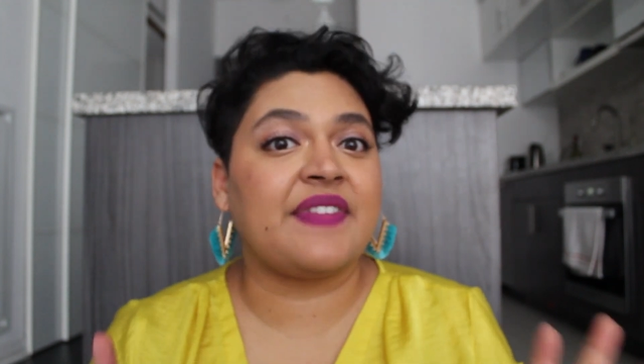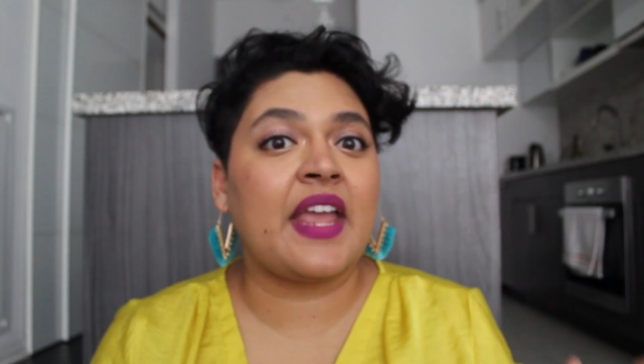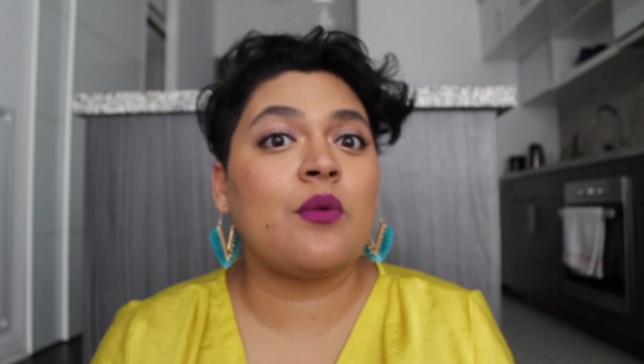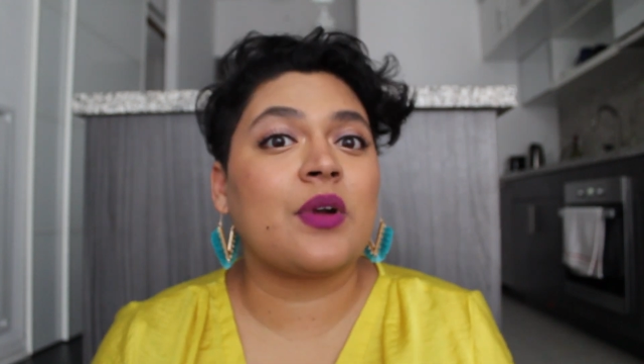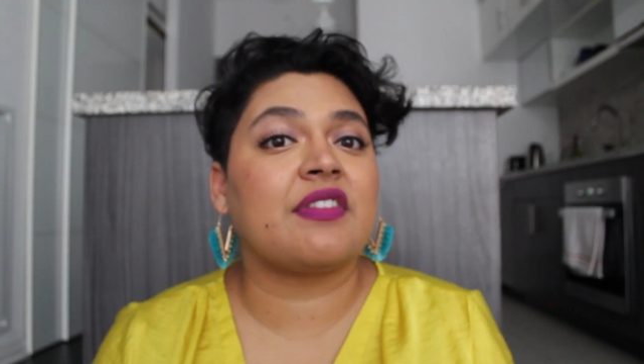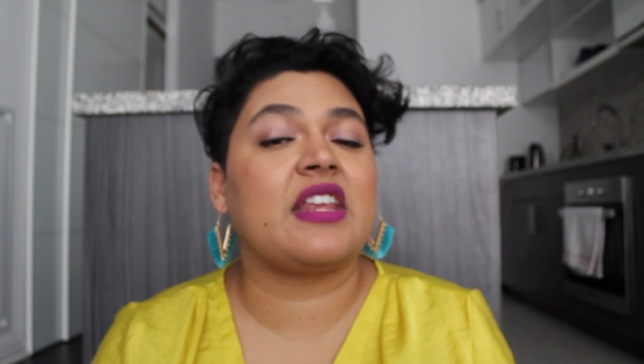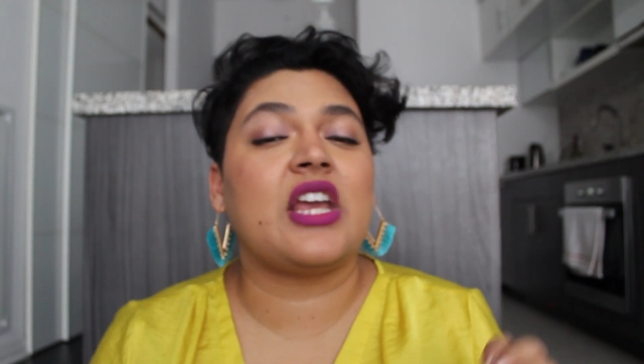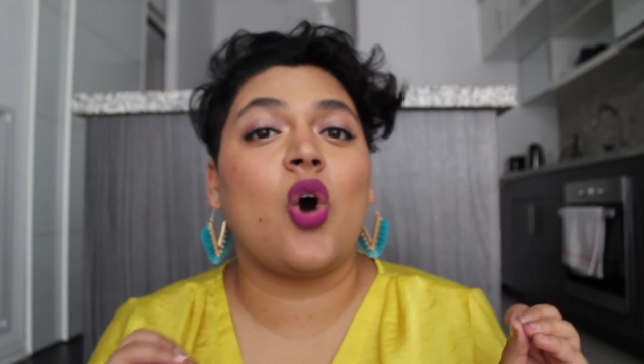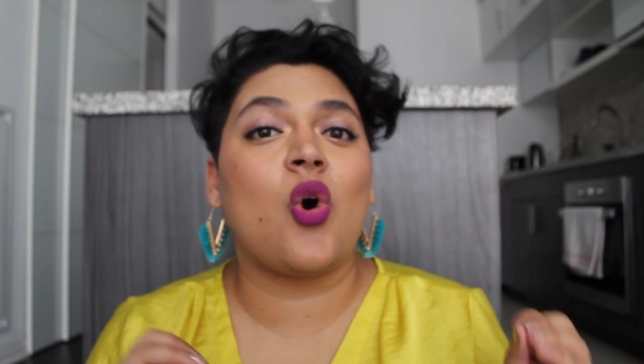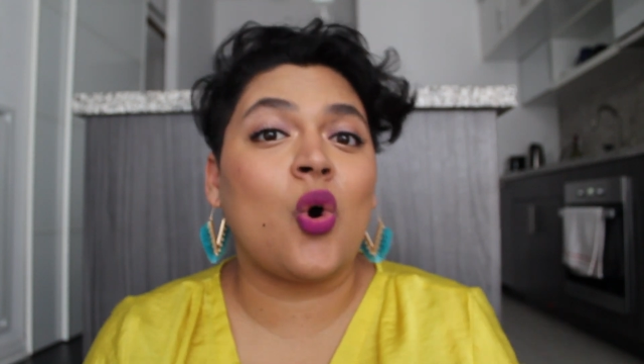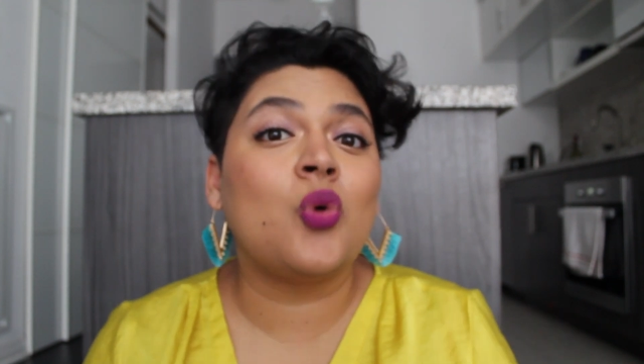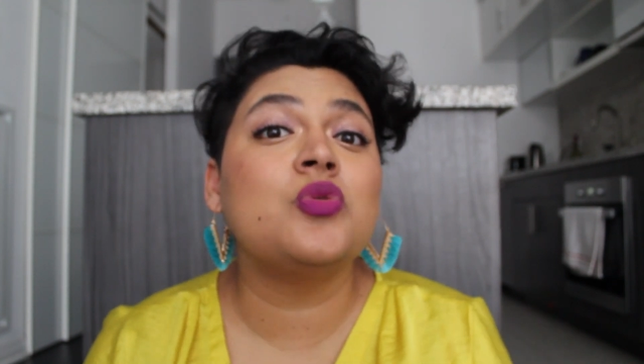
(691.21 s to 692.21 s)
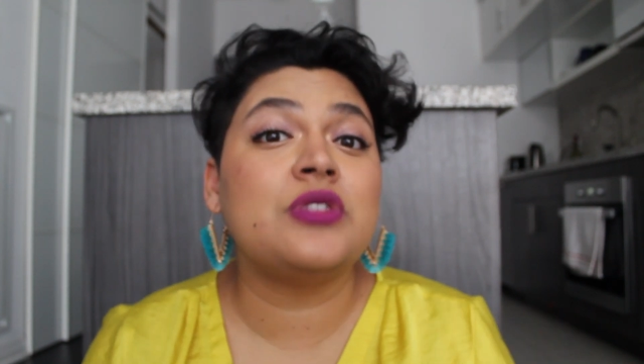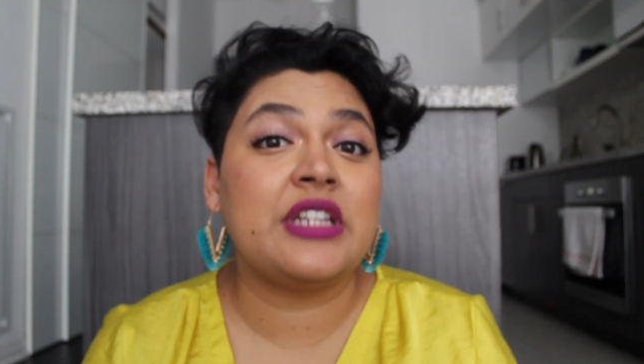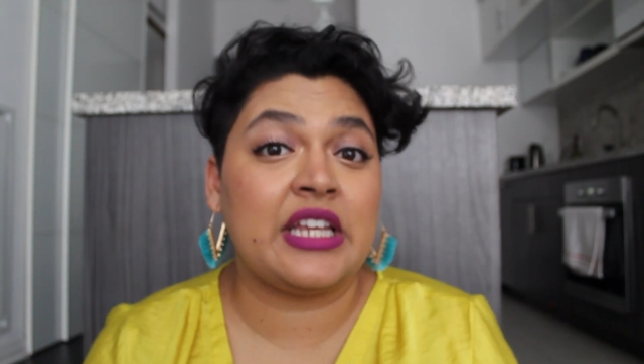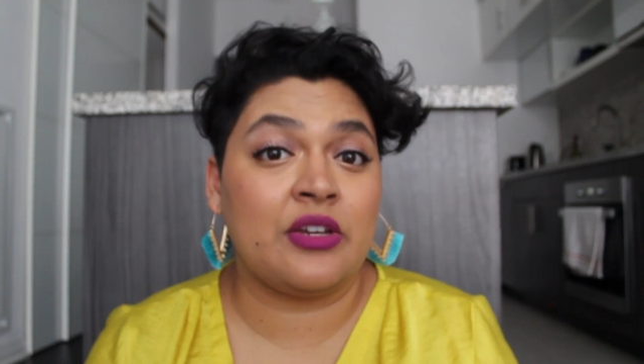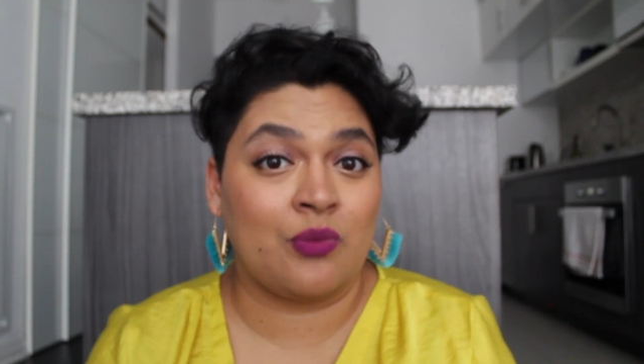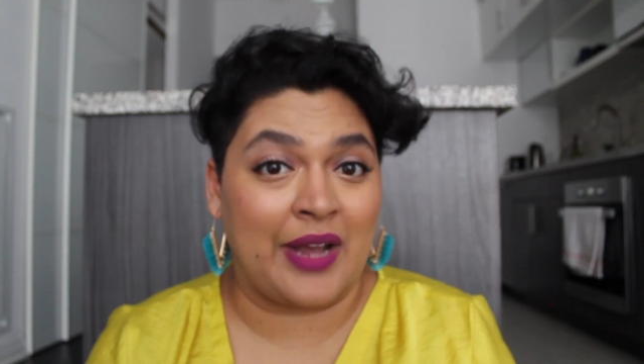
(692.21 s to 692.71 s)
they were the
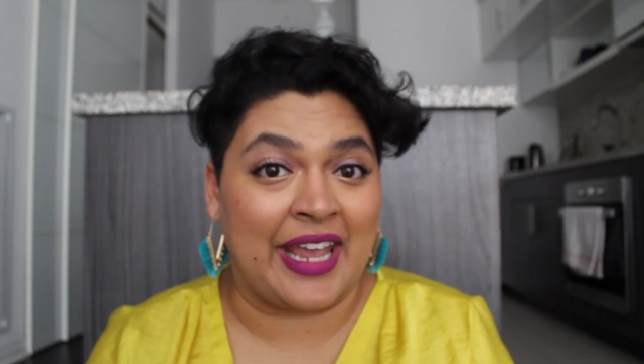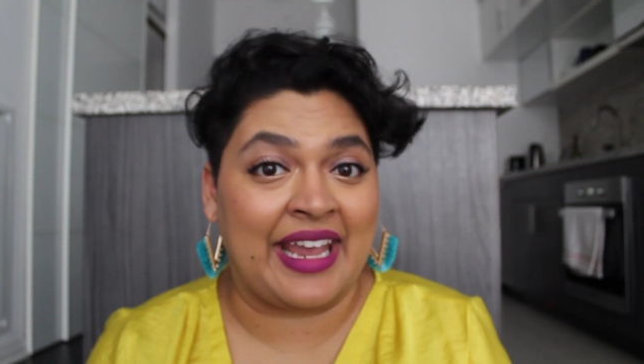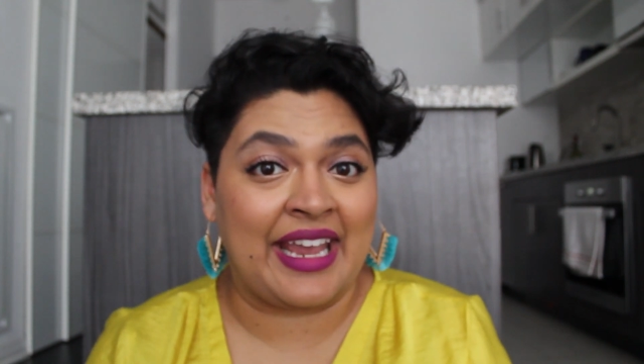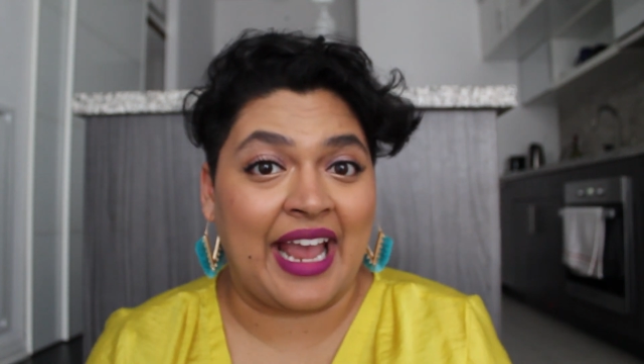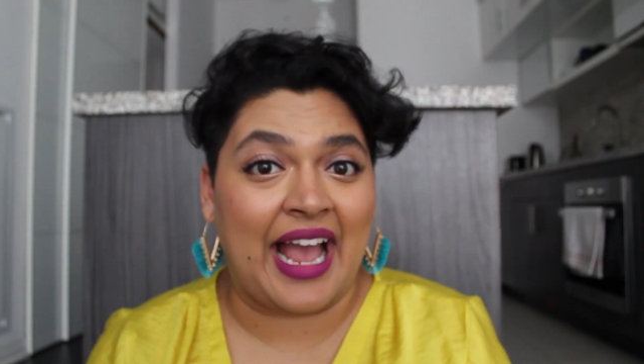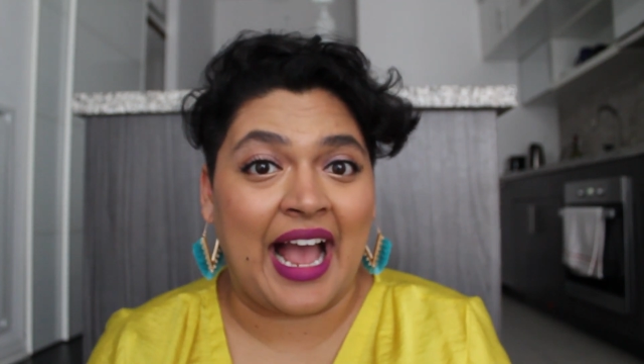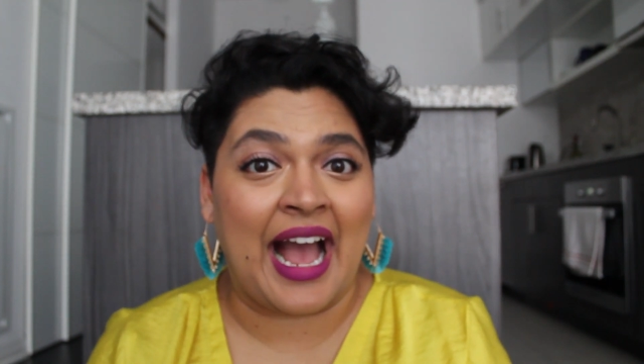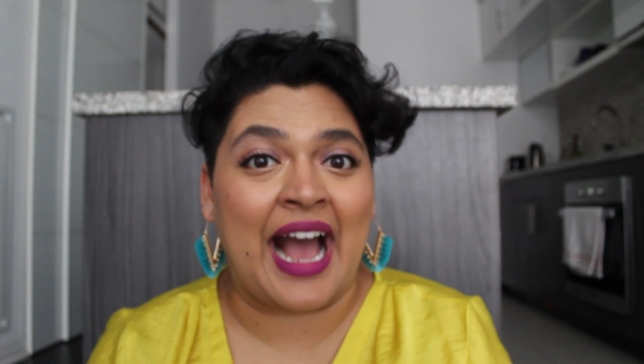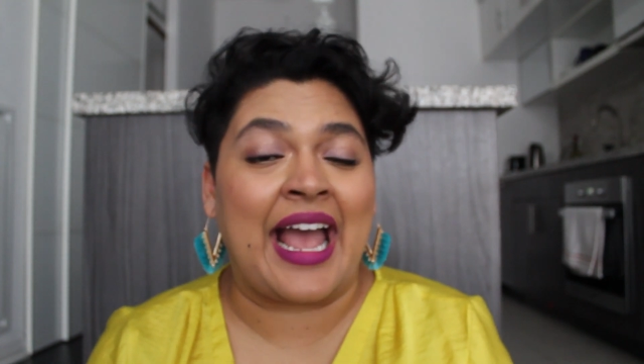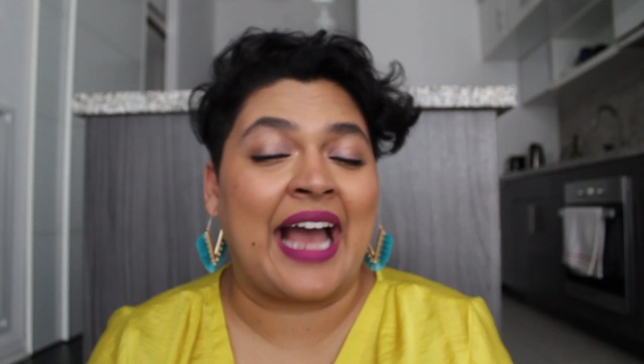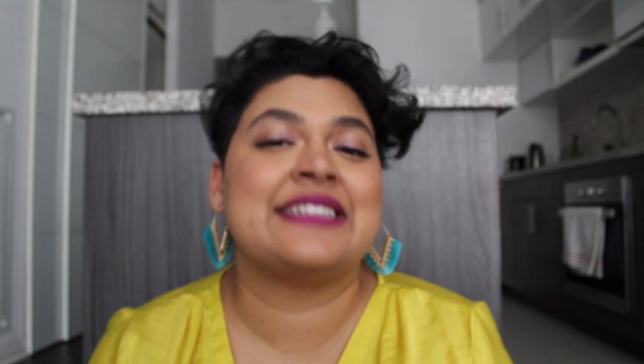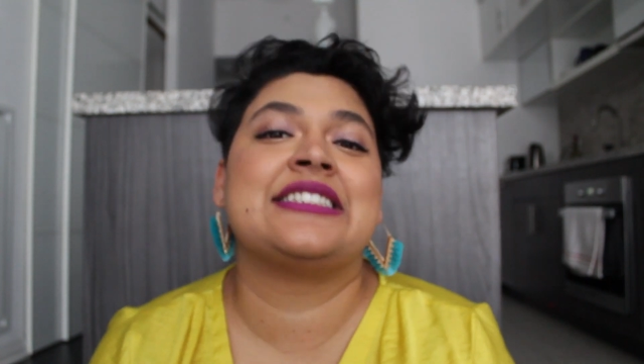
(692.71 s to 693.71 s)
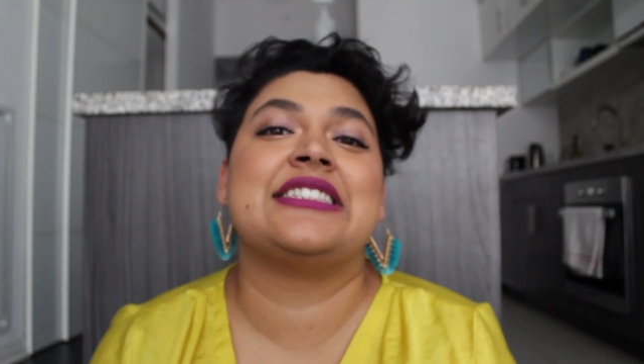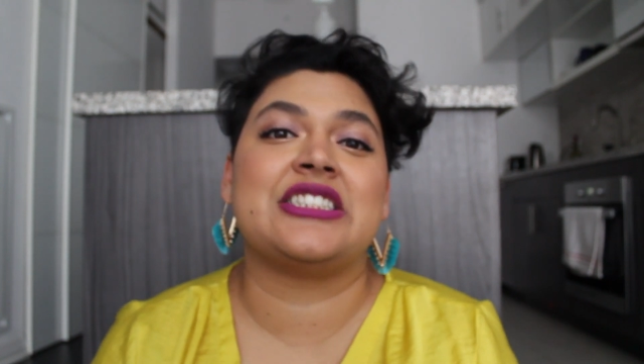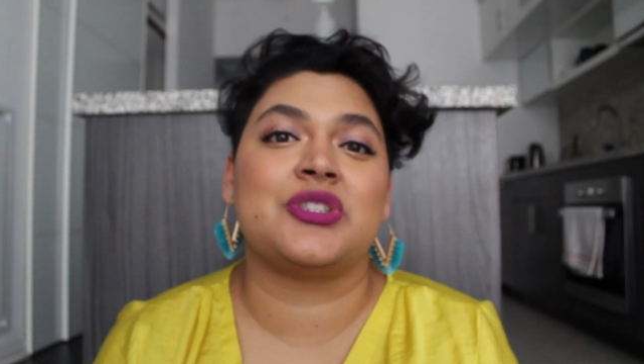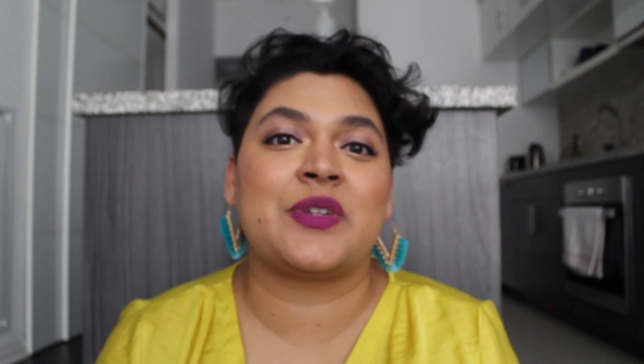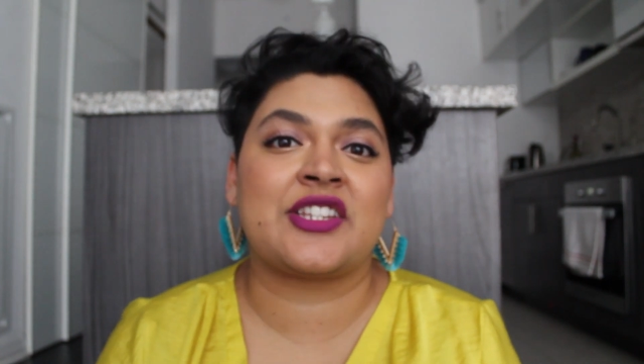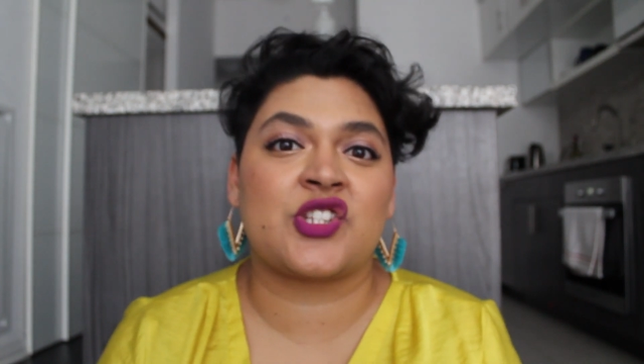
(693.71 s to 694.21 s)
only way I had to
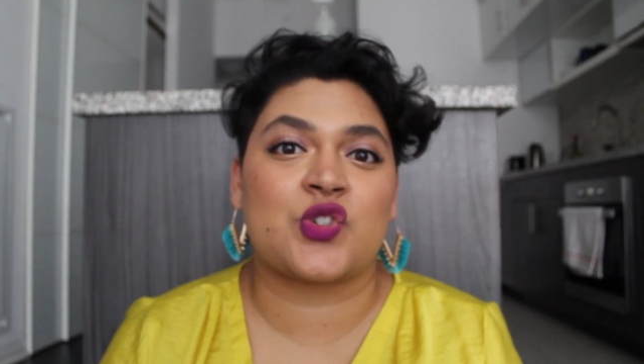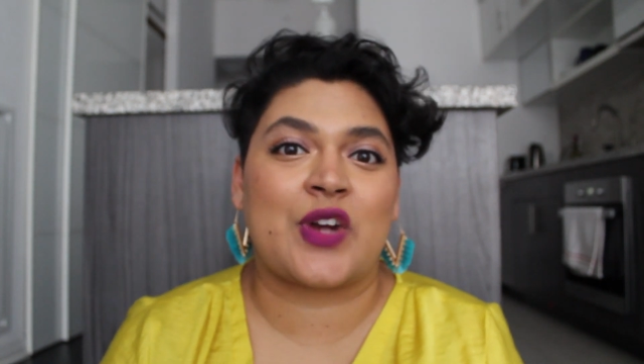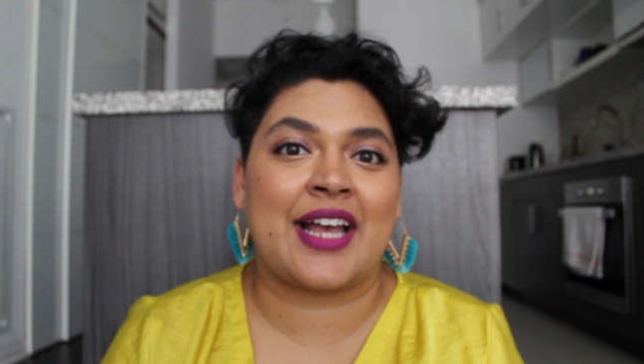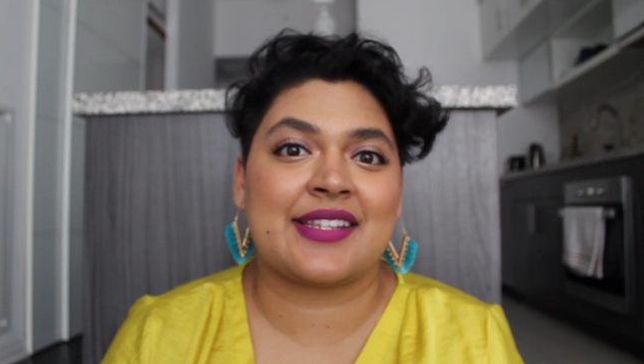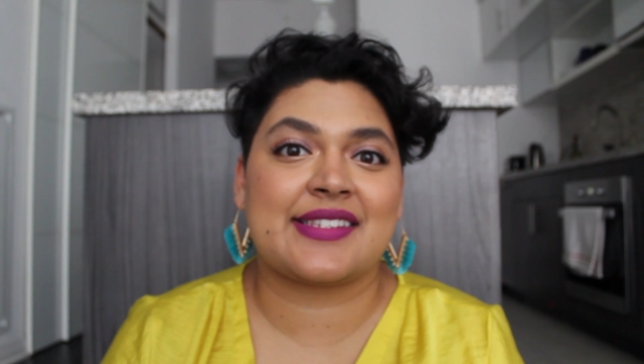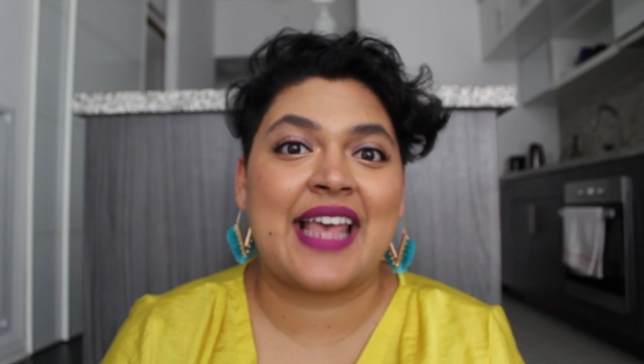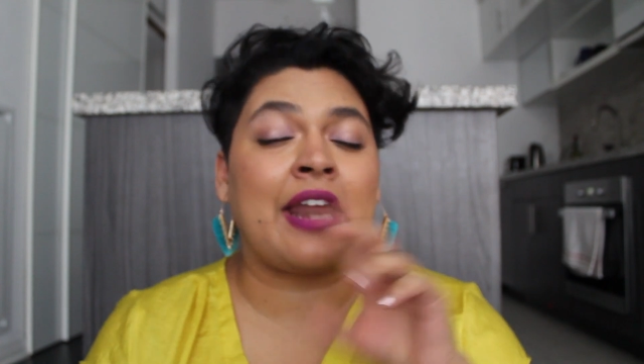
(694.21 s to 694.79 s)
deal with stress.